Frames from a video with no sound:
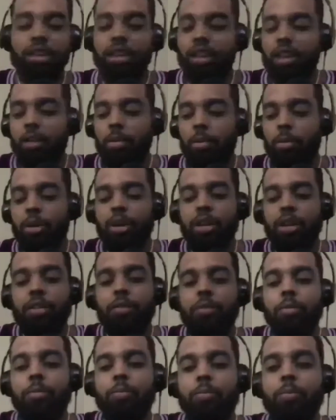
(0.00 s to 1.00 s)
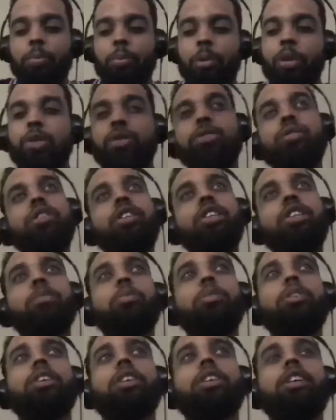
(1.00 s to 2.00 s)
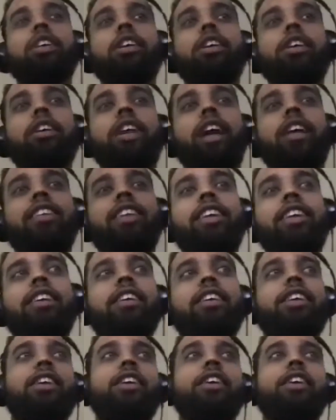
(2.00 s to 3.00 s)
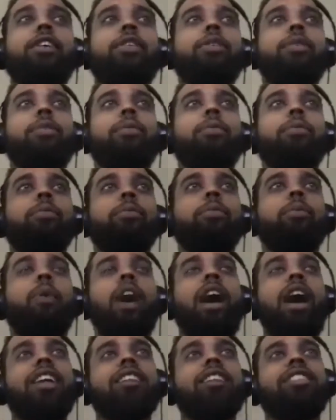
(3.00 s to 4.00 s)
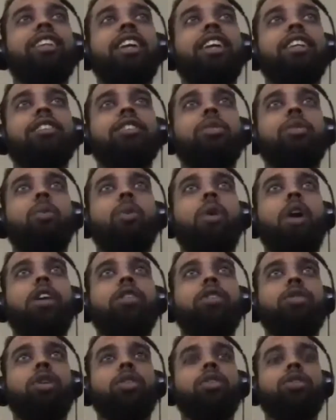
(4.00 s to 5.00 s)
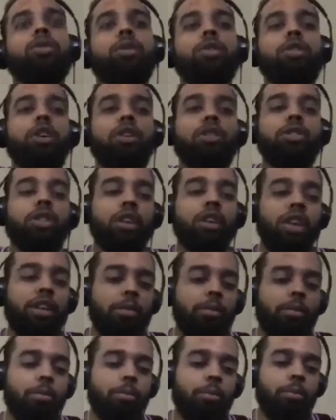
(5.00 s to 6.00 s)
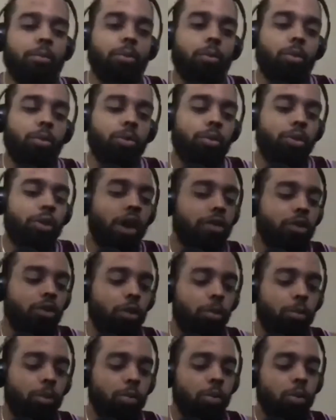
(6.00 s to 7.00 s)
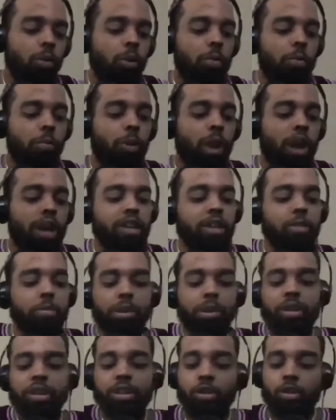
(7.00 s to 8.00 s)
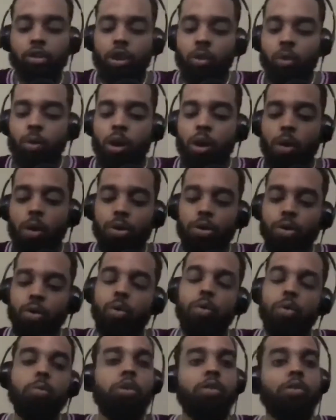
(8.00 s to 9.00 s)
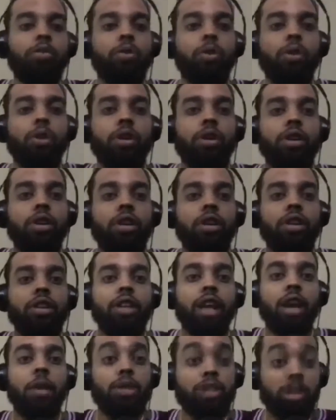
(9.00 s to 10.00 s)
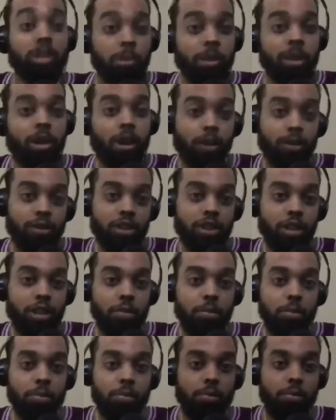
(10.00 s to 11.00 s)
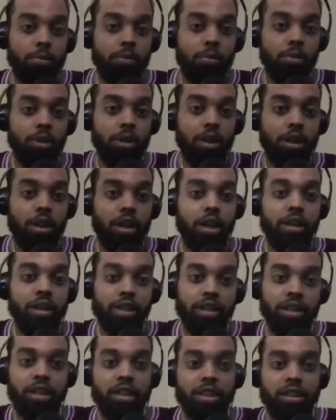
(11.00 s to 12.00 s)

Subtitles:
But personally speaking, I think why I say it's a wash also is also like you have to remember what Bradley Beal and John Wall were doing before. That was a playoff team in the East,